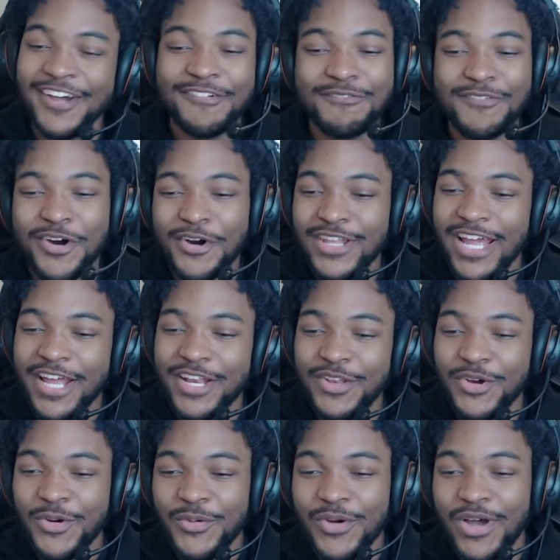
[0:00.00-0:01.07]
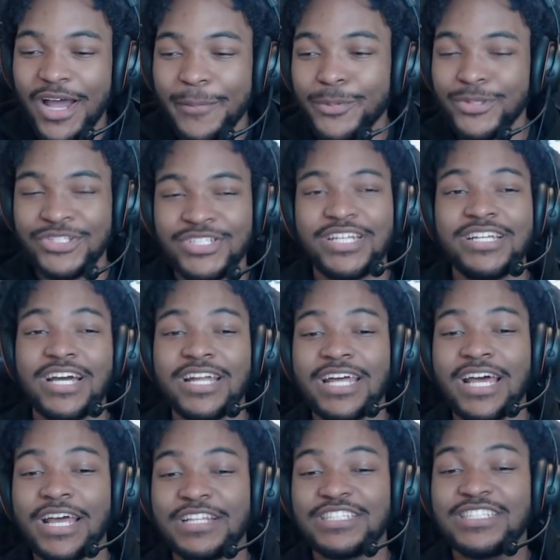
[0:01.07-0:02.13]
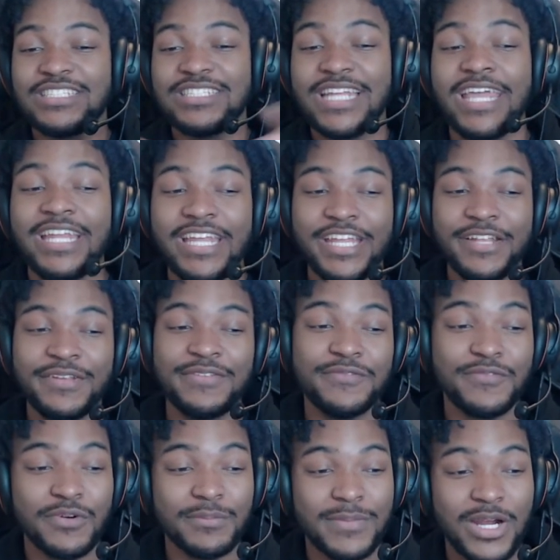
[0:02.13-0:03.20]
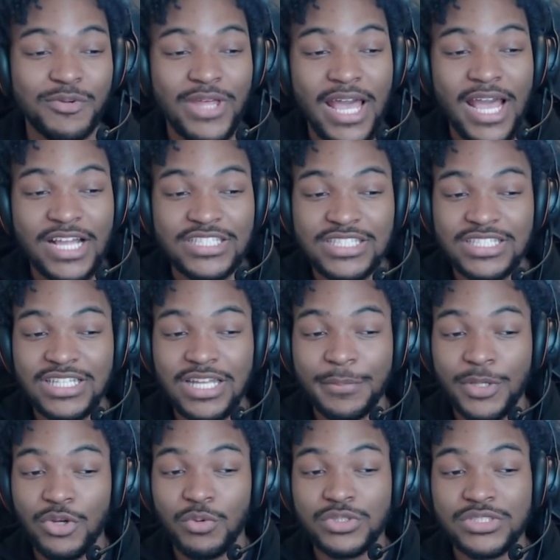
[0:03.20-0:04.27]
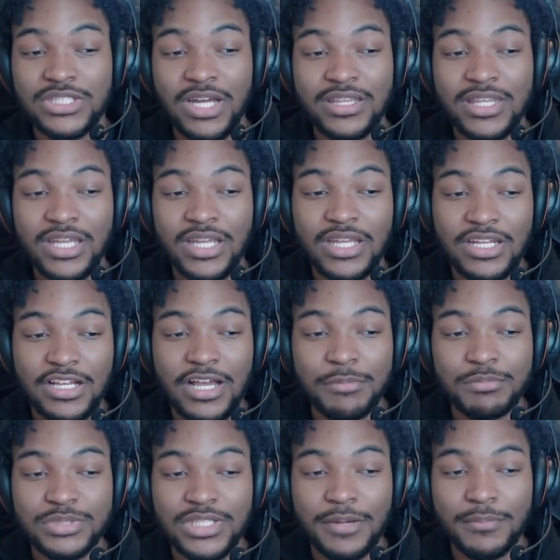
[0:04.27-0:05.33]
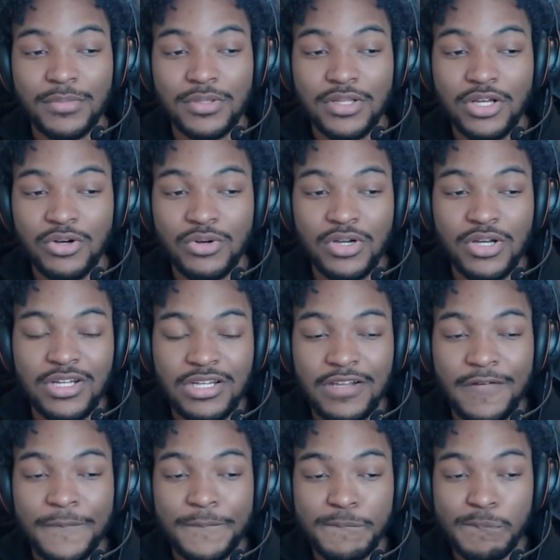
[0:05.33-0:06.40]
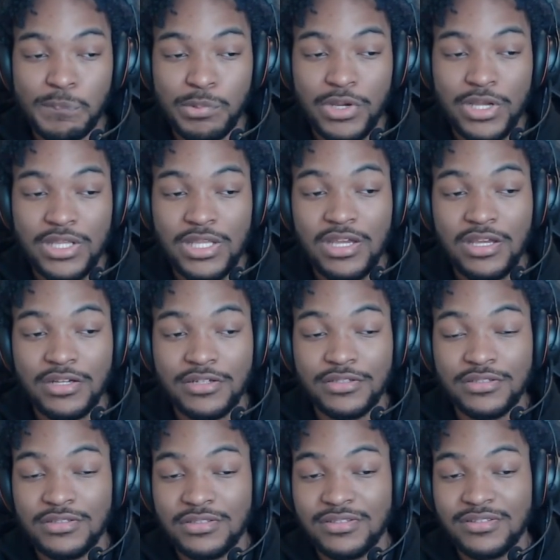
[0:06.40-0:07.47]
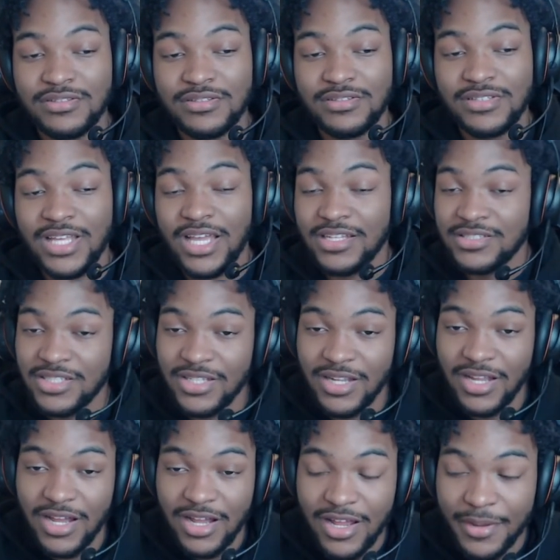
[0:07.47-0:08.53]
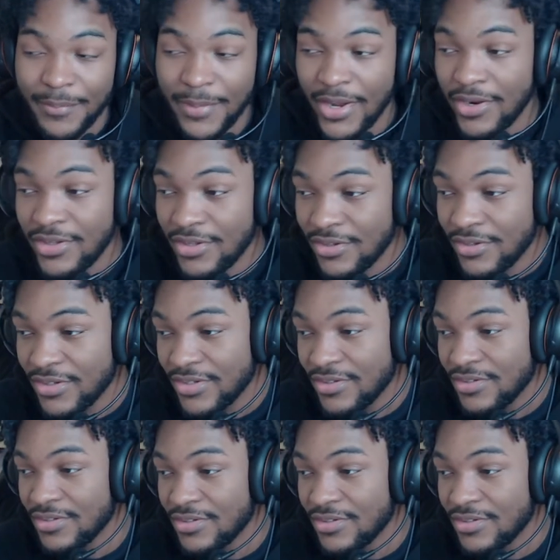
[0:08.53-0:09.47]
But on that note, I appreciate y'all that stayed in for my reaction. Let me know what y'all think in the comments down below. But yeah, that's it, y'all. I'm out of here.